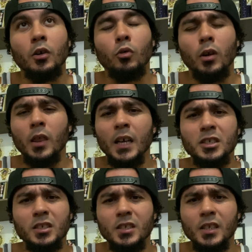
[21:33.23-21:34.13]
are
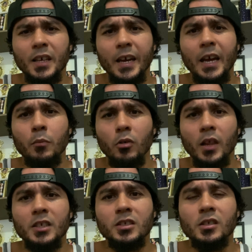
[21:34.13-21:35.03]
legends in the game or
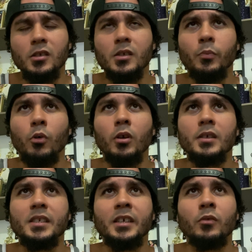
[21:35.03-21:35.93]
legends in the sport,
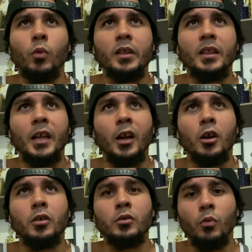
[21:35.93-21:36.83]
seeing what
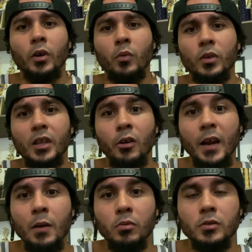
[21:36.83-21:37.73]
they're doing, what they're
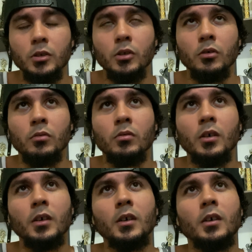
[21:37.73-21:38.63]
able to do,
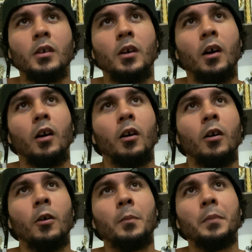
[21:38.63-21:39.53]

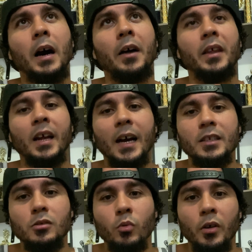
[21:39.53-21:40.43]
how they got
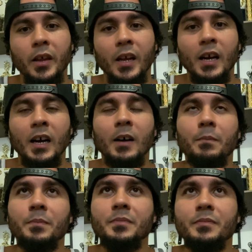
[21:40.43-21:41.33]
to where they got,
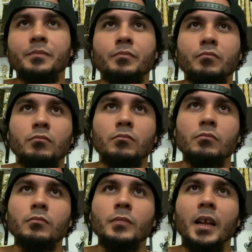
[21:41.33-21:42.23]

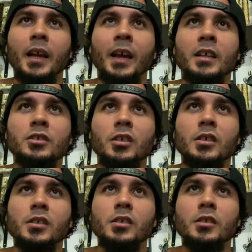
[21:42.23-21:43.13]
and
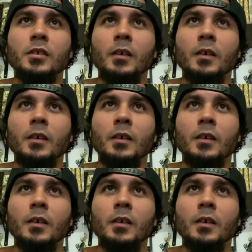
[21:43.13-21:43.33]
just